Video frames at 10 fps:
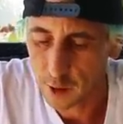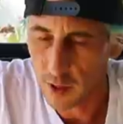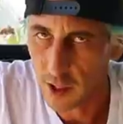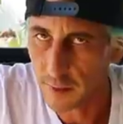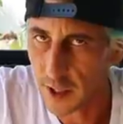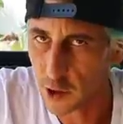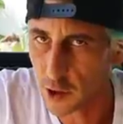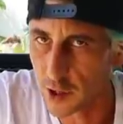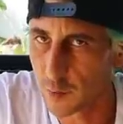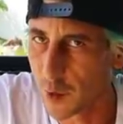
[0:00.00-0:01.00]
So you need to make
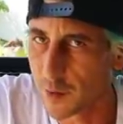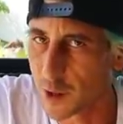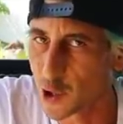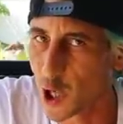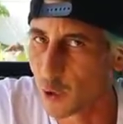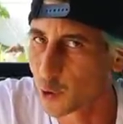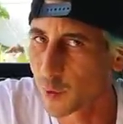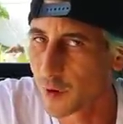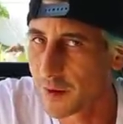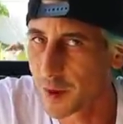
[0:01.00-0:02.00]
sure you subscribe to the channel.
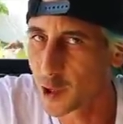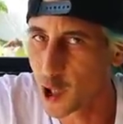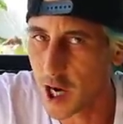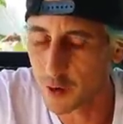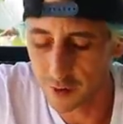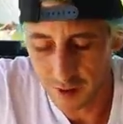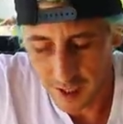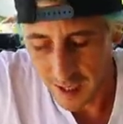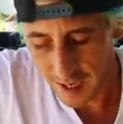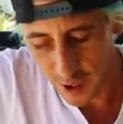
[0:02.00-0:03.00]
Subscribe to the channel,
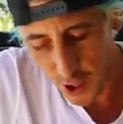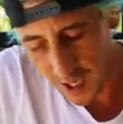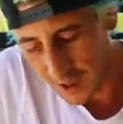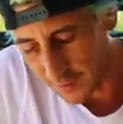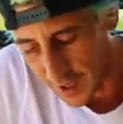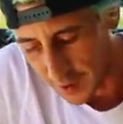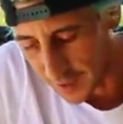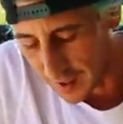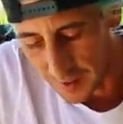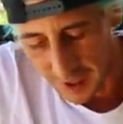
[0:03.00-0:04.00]
guys. Check out the video
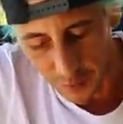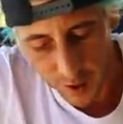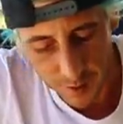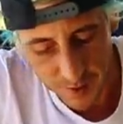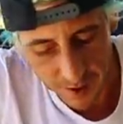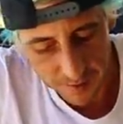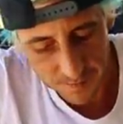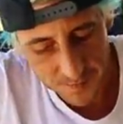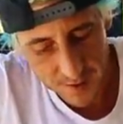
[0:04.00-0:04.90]
that I'm gonna link right up here.